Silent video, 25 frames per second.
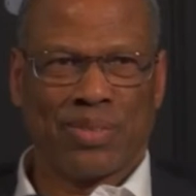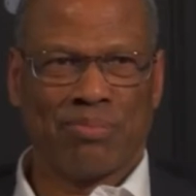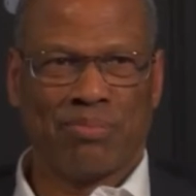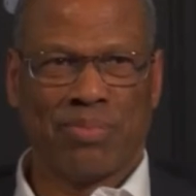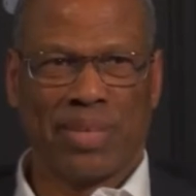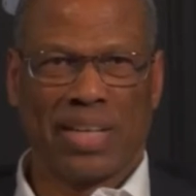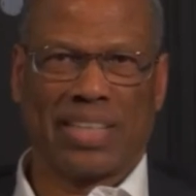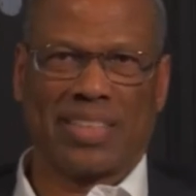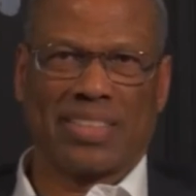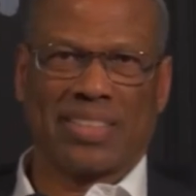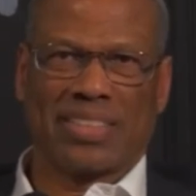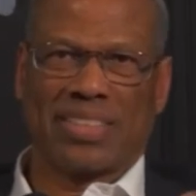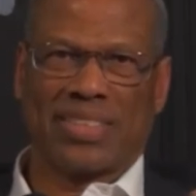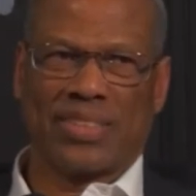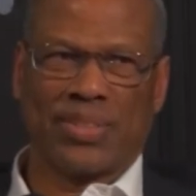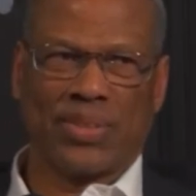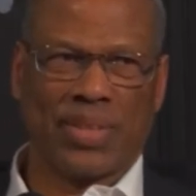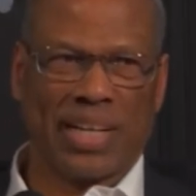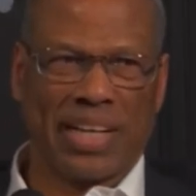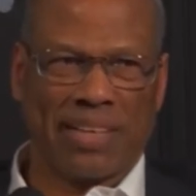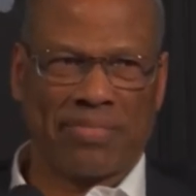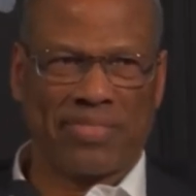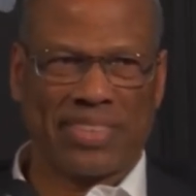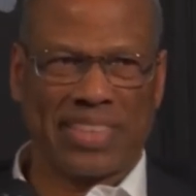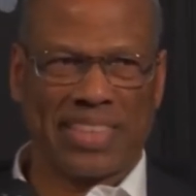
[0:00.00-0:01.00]
But you do
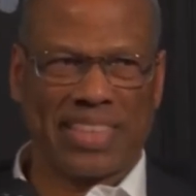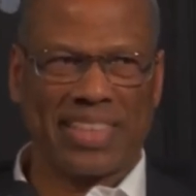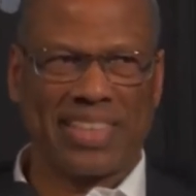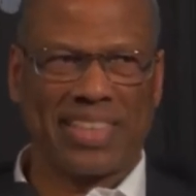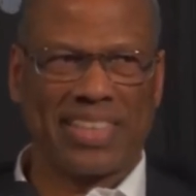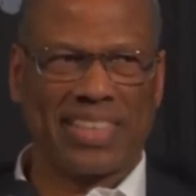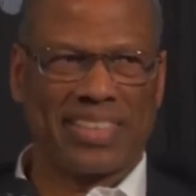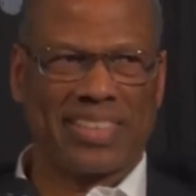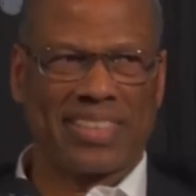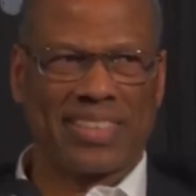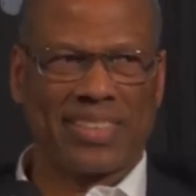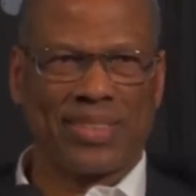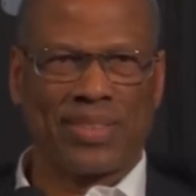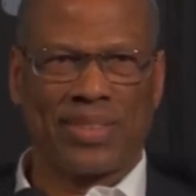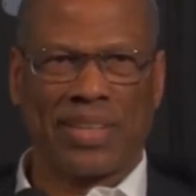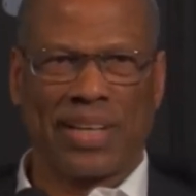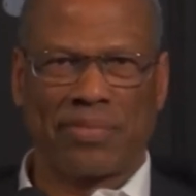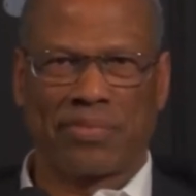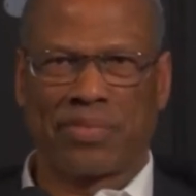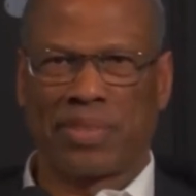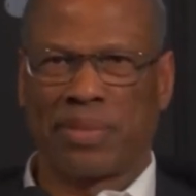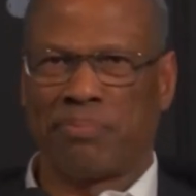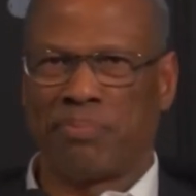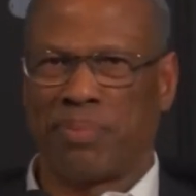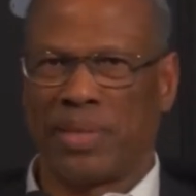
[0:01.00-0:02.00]
have to eat. You do
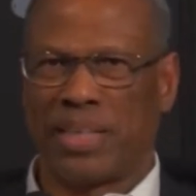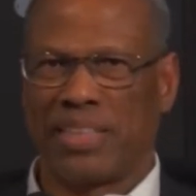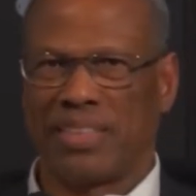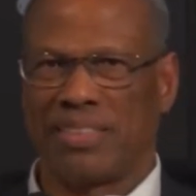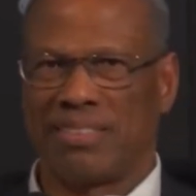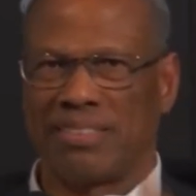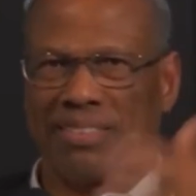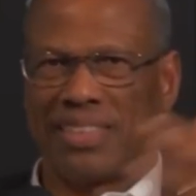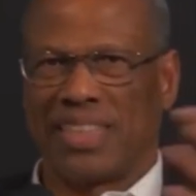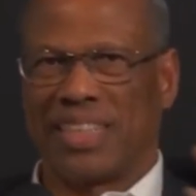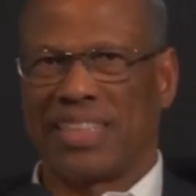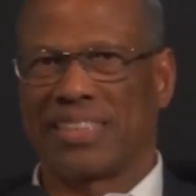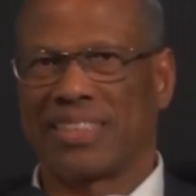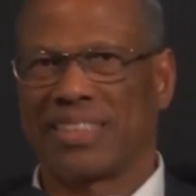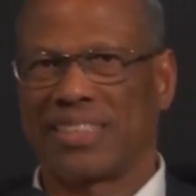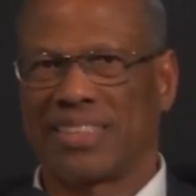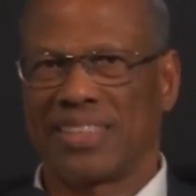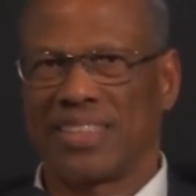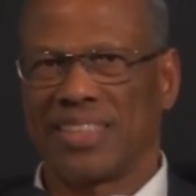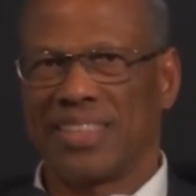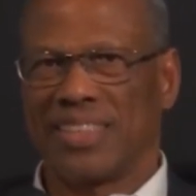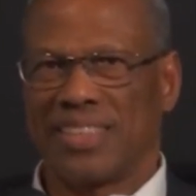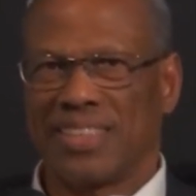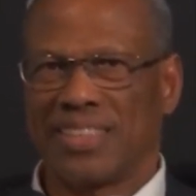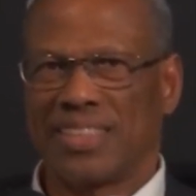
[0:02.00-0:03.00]
have to pay your rent.
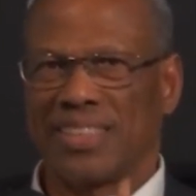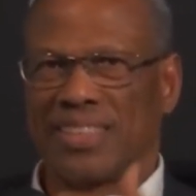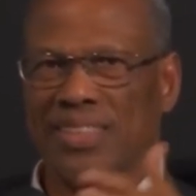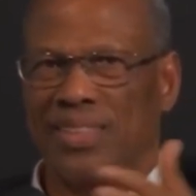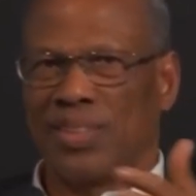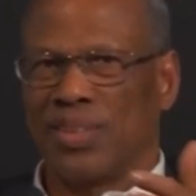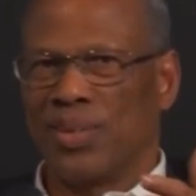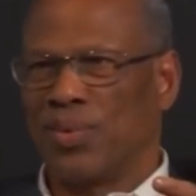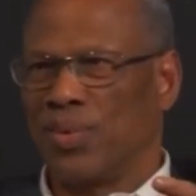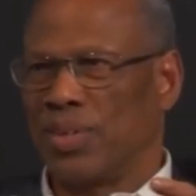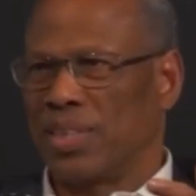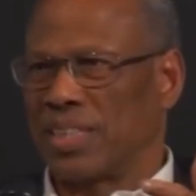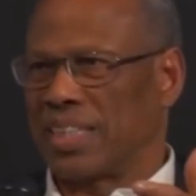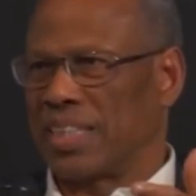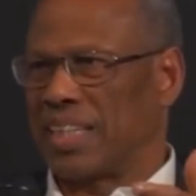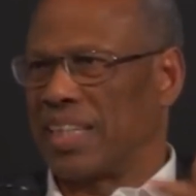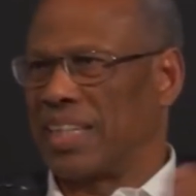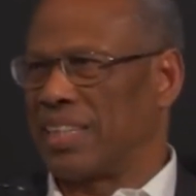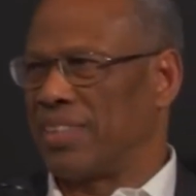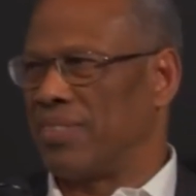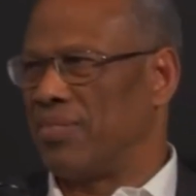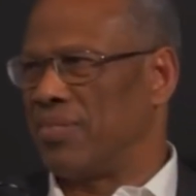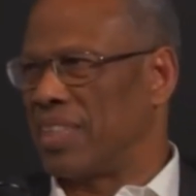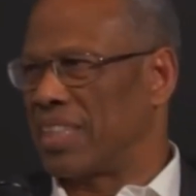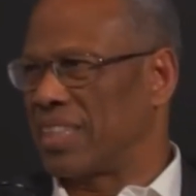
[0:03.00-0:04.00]
You don't want to
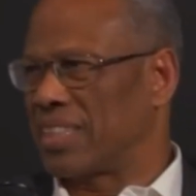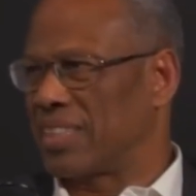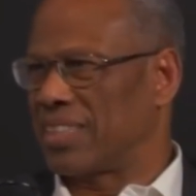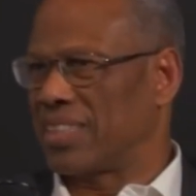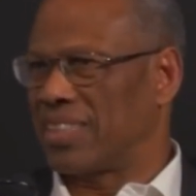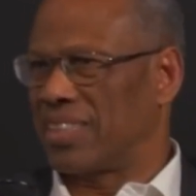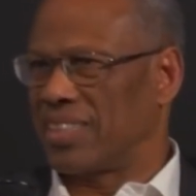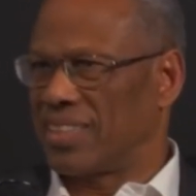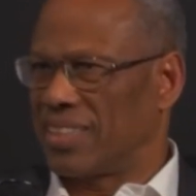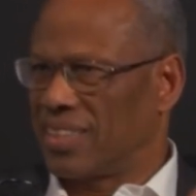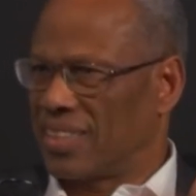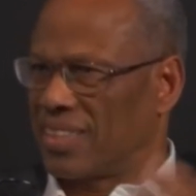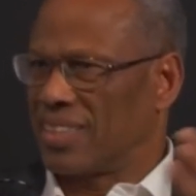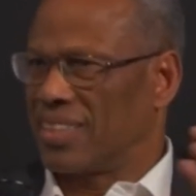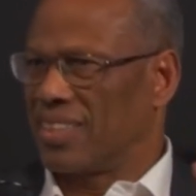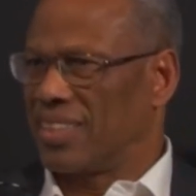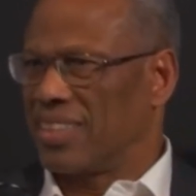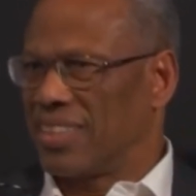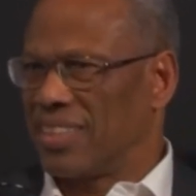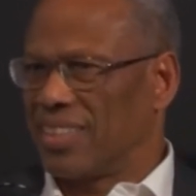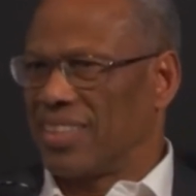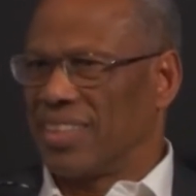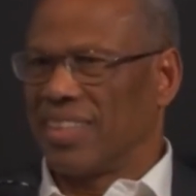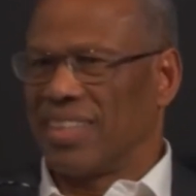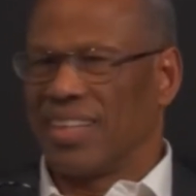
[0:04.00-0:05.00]
get evicted.
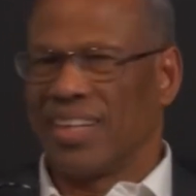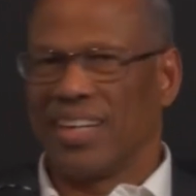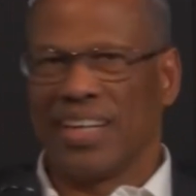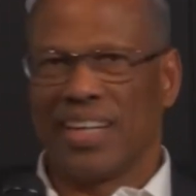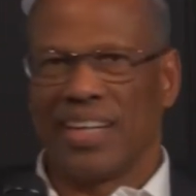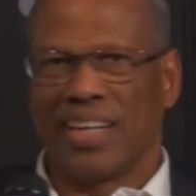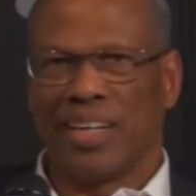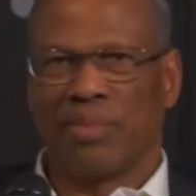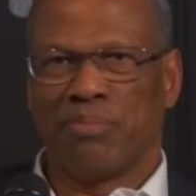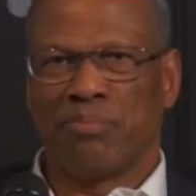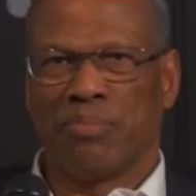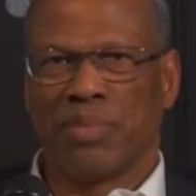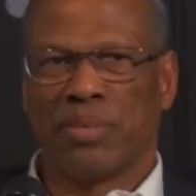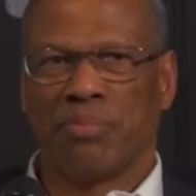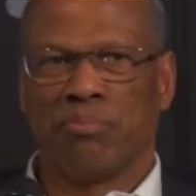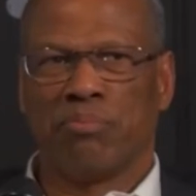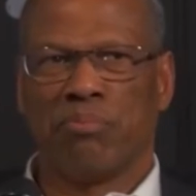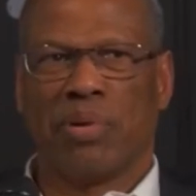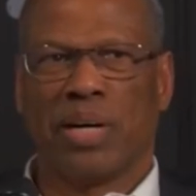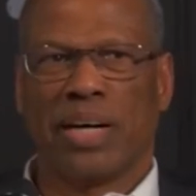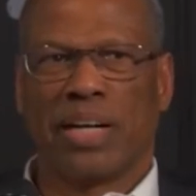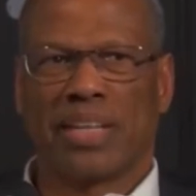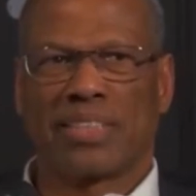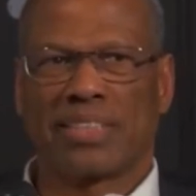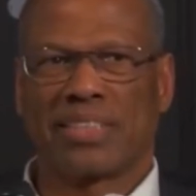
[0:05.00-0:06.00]
Um,
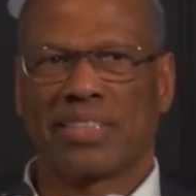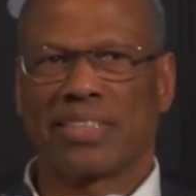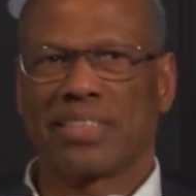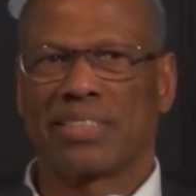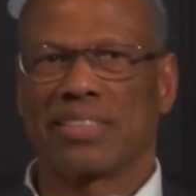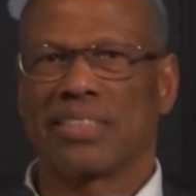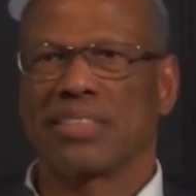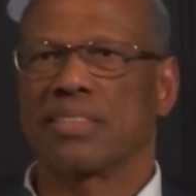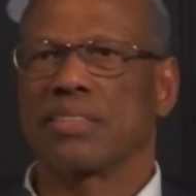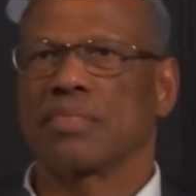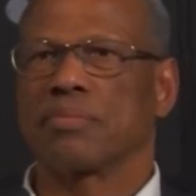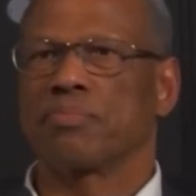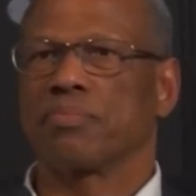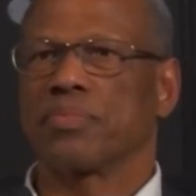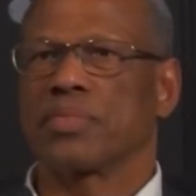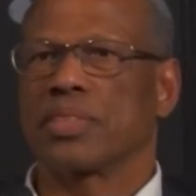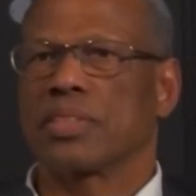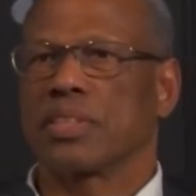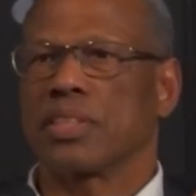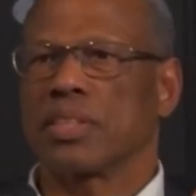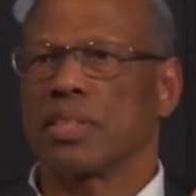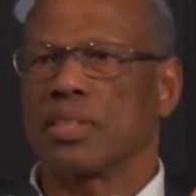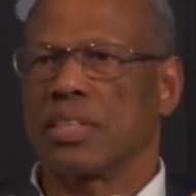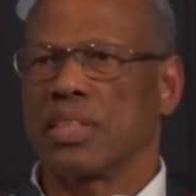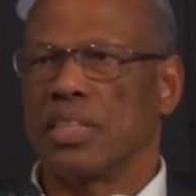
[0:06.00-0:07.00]
but
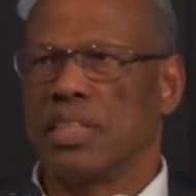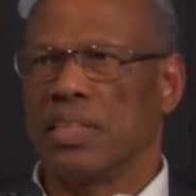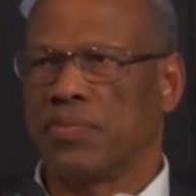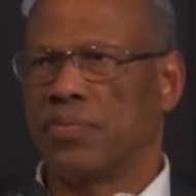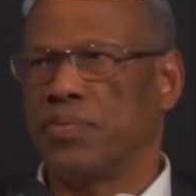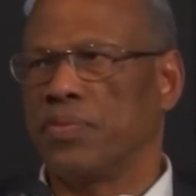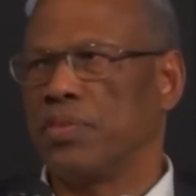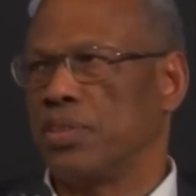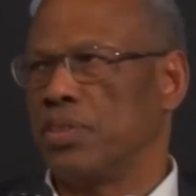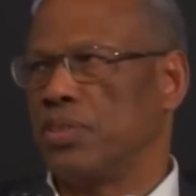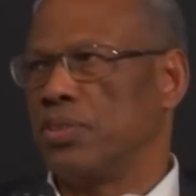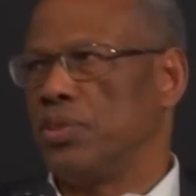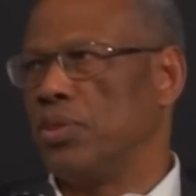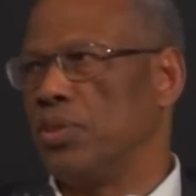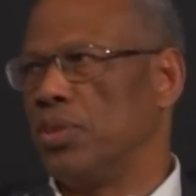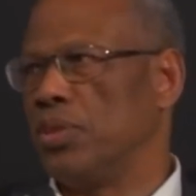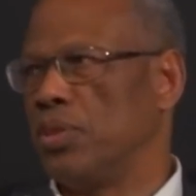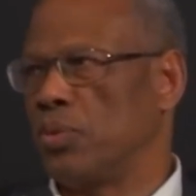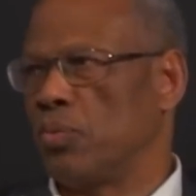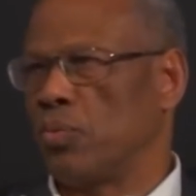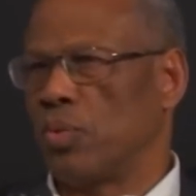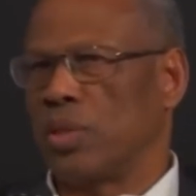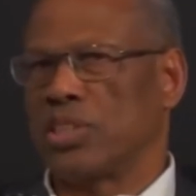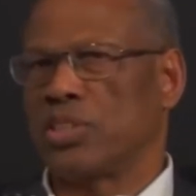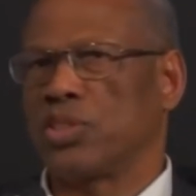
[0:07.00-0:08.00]
if you're
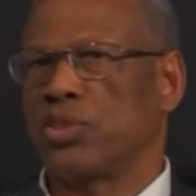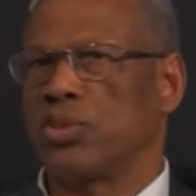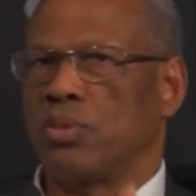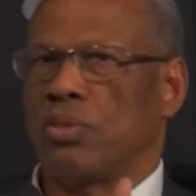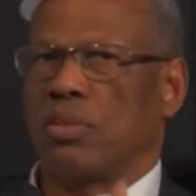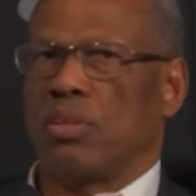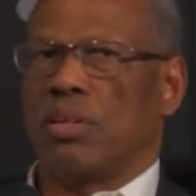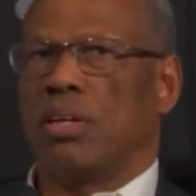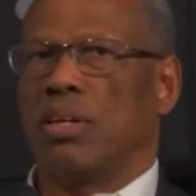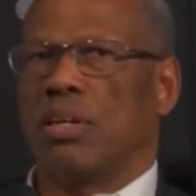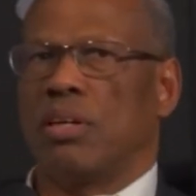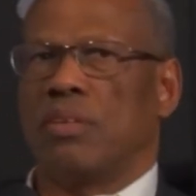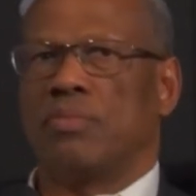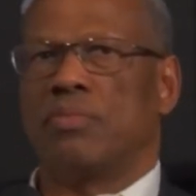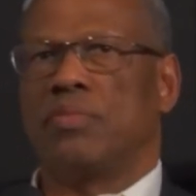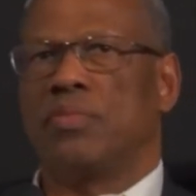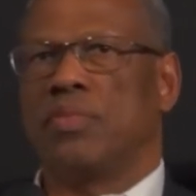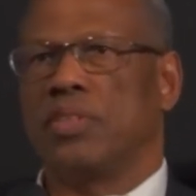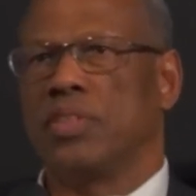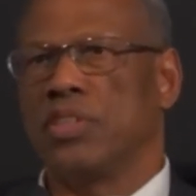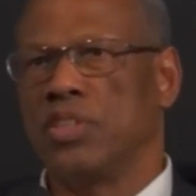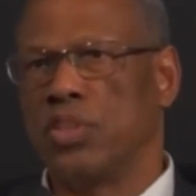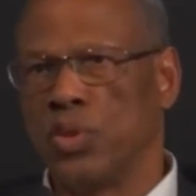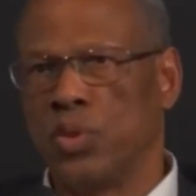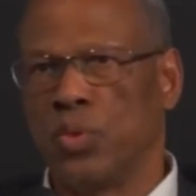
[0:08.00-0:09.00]
doing what you love,
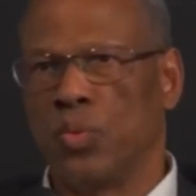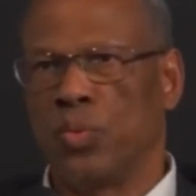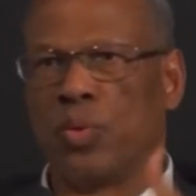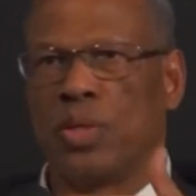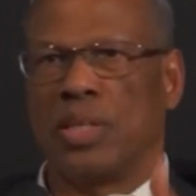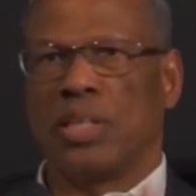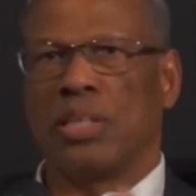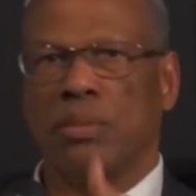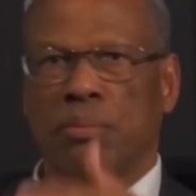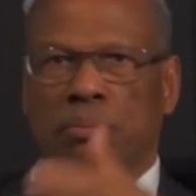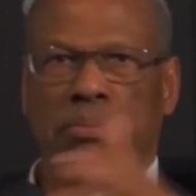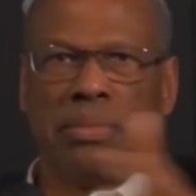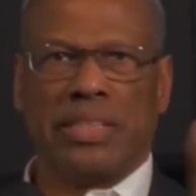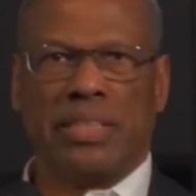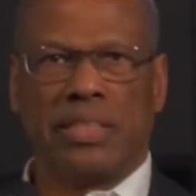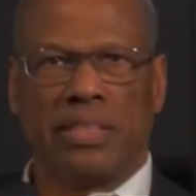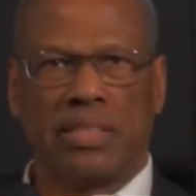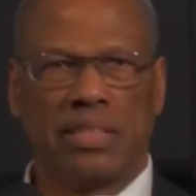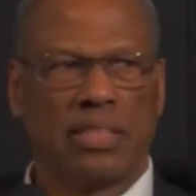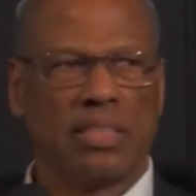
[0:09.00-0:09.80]
you will be